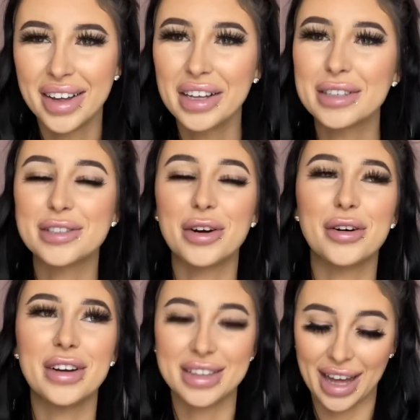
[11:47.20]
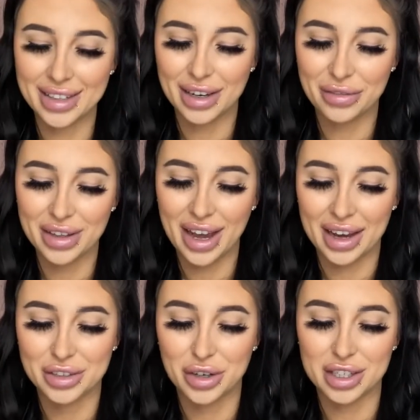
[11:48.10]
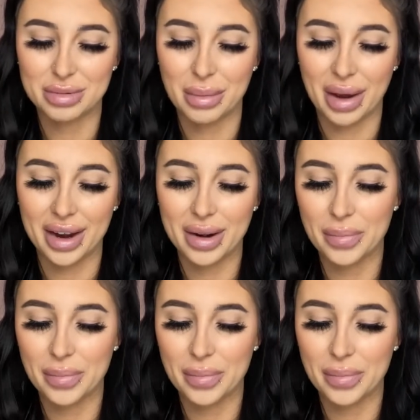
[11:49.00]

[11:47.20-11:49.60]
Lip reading: So that definitely has crossed my mind,